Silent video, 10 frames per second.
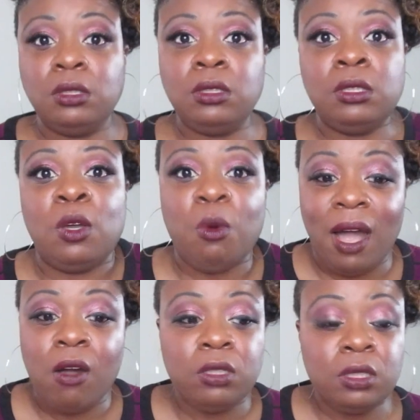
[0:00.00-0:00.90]
to go
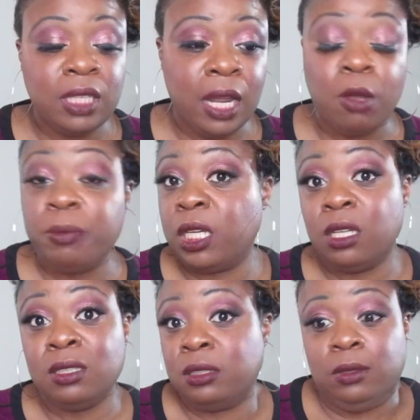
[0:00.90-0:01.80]
out now
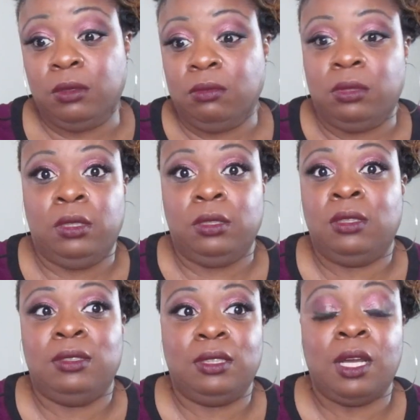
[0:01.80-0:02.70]
because I'm
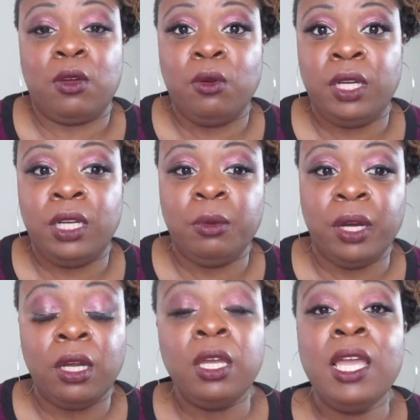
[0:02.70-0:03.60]
not going
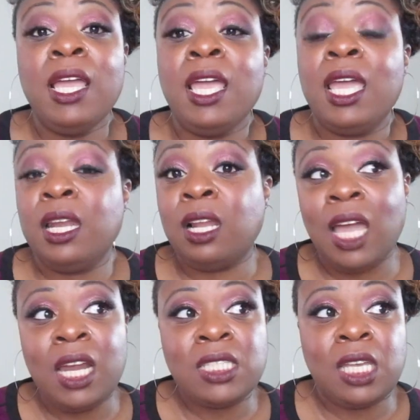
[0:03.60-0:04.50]
anywhere. And a
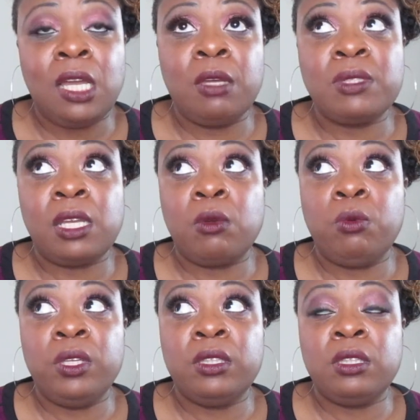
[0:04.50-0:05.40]
lot of times, like
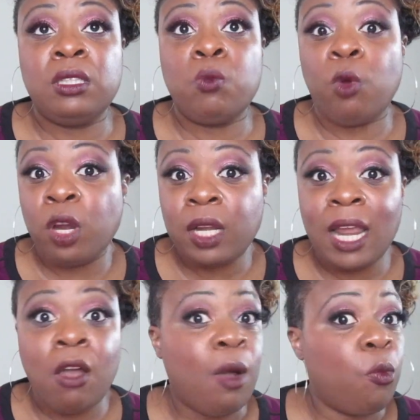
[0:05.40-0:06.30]
with work
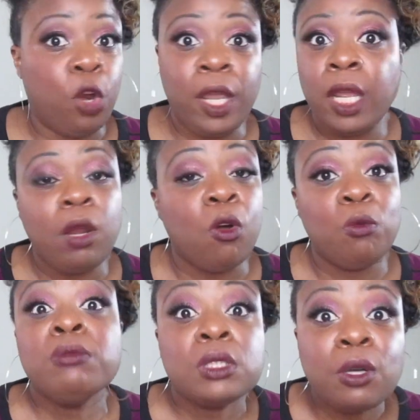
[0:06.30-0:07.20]
now, I'm working at
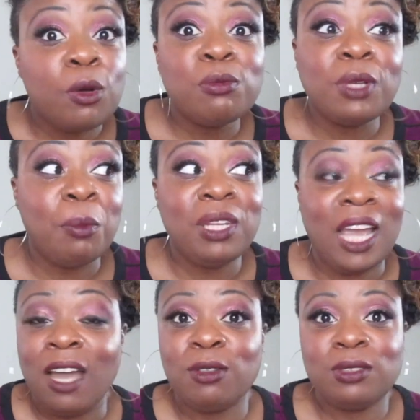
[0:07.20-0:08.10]
home, so I'm in the
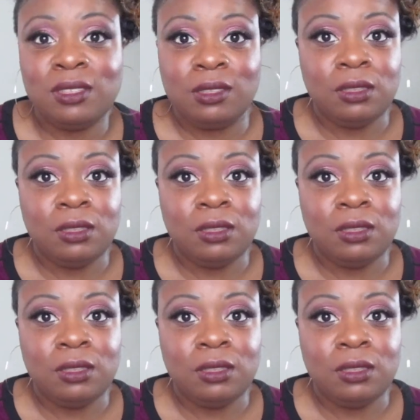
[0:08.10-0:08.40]
house.